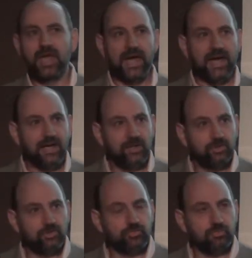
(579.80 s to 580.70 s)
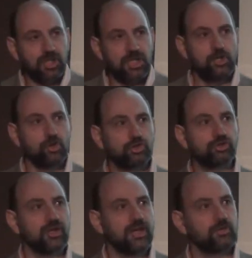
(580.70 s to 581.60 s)
and he looked
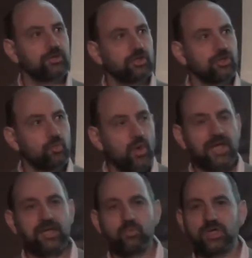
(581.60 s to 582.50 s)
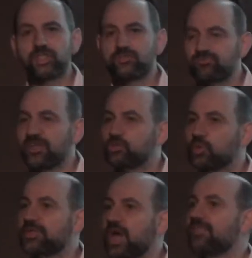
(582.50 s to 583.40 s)
around at the way in which things
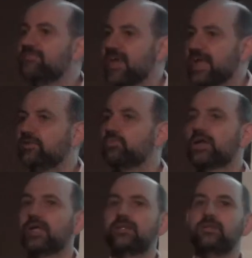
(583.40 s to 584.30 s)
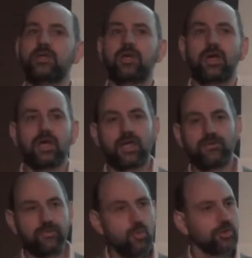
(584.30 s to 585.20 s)
were done then, when
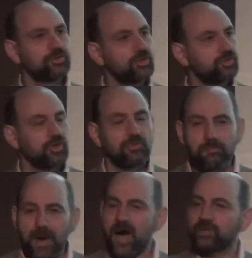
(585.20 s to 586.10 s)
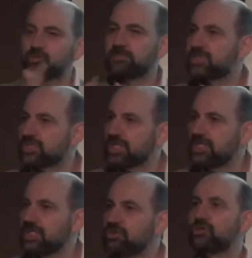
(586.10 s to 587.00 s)
if you wanted some parts
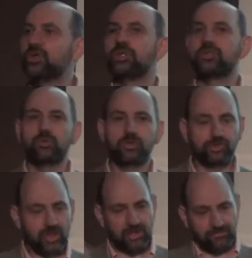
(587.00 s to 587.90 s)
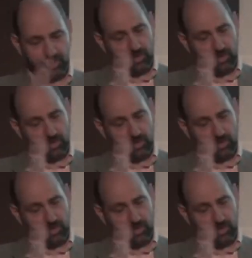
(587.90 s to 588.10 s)
machined, you would say,